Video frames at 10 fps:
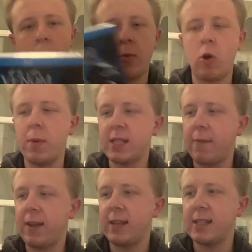moments. I
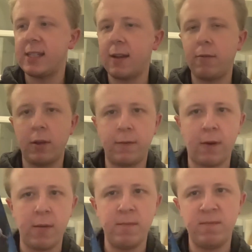think this is a really
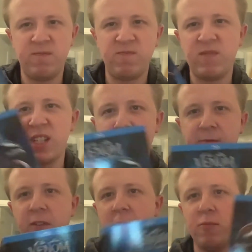fun, just a
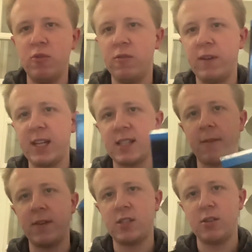fun movie. It's
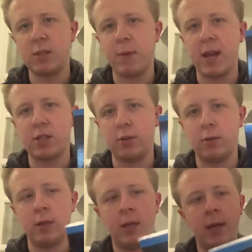nothing too
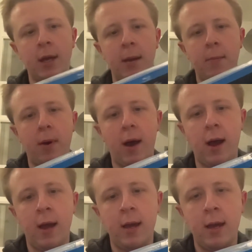special.
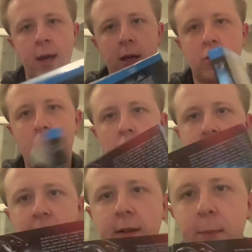But, and of course, yeah, in the